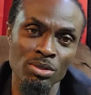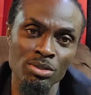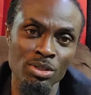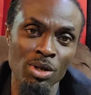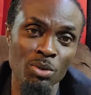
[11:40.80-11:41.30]

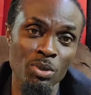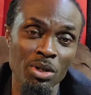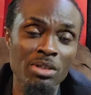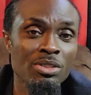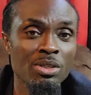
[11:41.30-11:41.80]
the Lord will
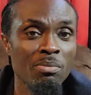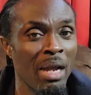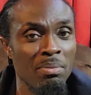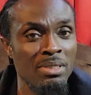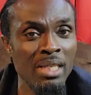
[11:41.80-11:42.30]
curse you. The
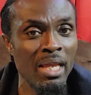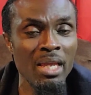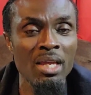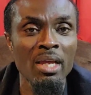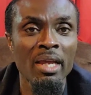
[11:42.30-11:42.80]
Bible says,
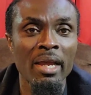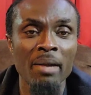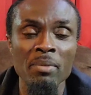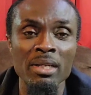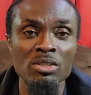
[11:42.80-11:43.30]

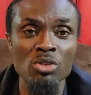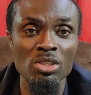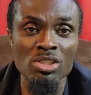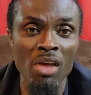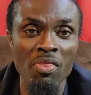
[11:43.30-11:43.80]
Amen.
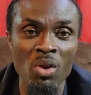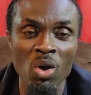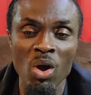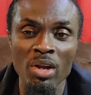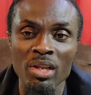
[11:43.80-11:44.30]
Touch not the
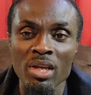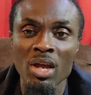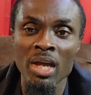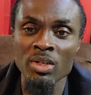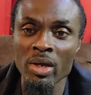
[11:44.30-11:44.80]
Lord,
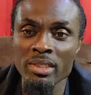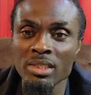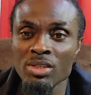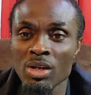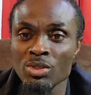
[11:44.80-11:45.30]

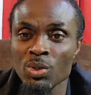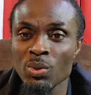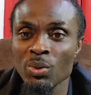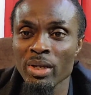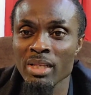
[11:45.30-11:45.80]
anointed not,
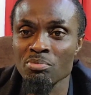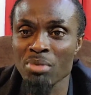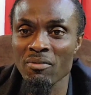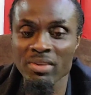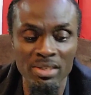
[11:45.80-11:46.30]
do it
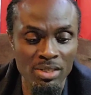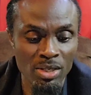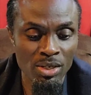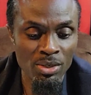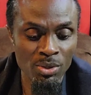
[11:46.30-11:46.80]
prophet.
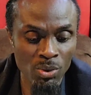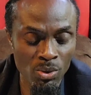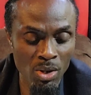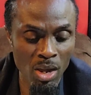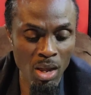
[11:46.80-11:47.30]
No.
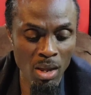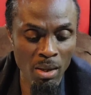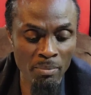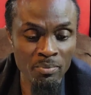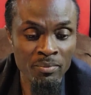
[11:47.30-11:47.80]

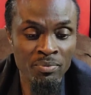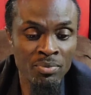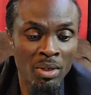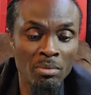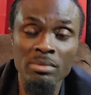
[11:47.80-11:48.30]
Um,
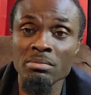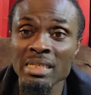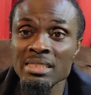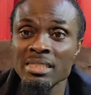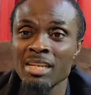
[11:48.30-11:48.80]

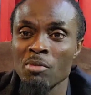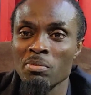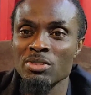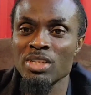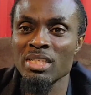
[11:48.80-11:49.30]
bless the name
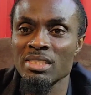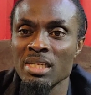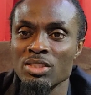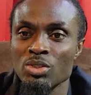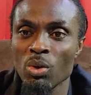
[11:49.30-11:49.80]
of
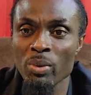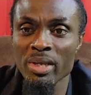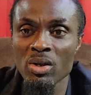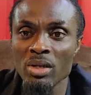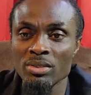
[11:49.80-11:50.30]
Jesus. So we
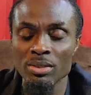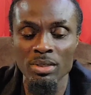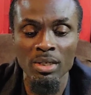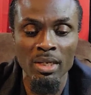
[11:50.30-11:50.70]
come to